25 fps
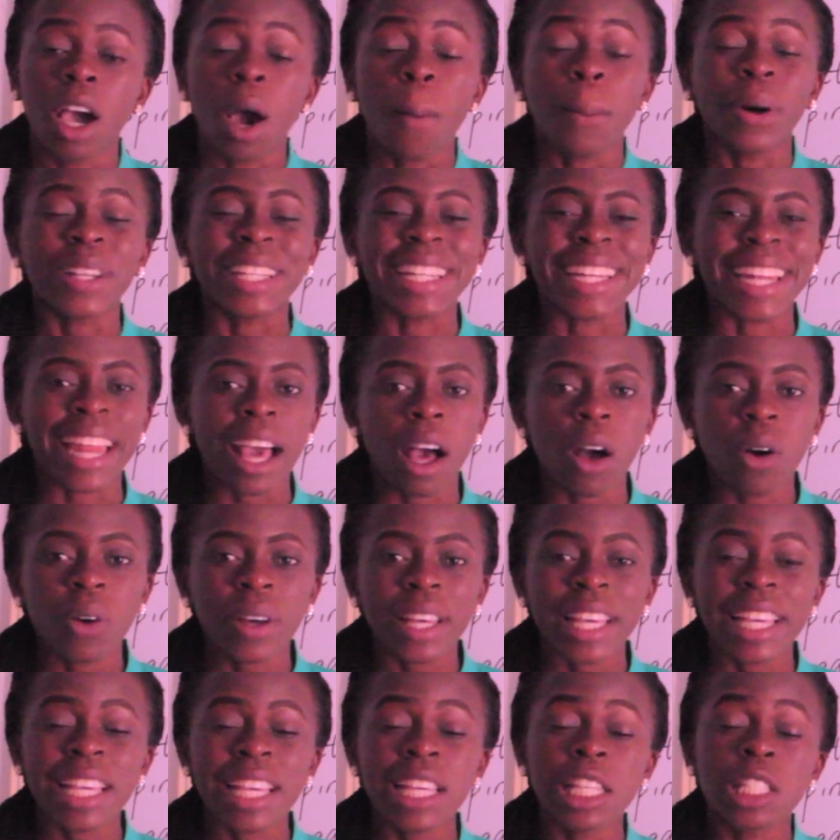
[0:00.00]
But now,
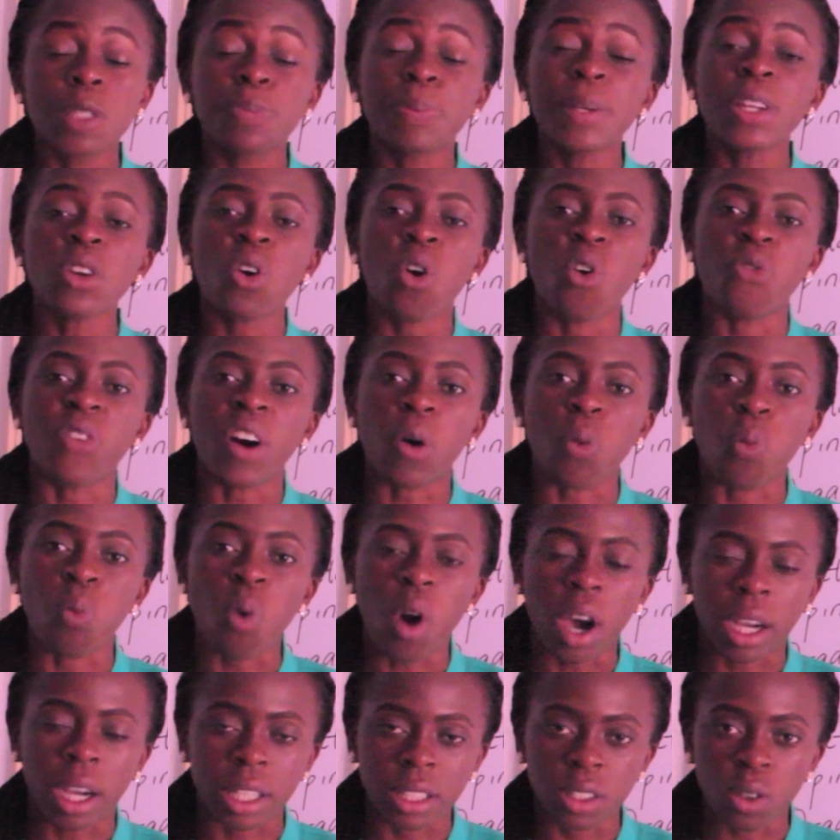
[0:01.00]
it's been
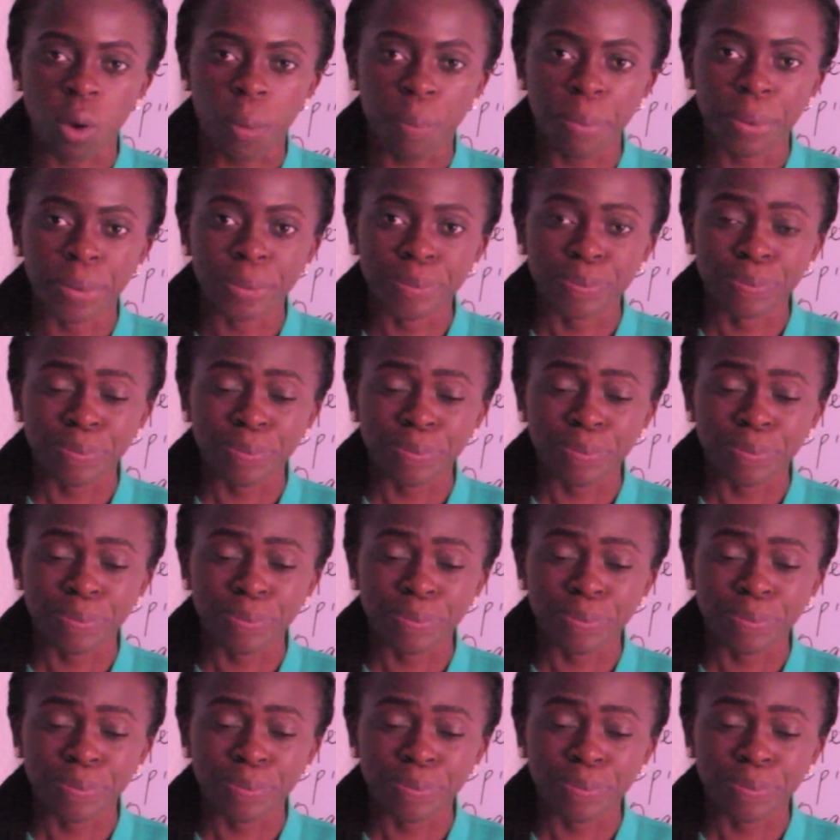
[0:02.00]
overworked up.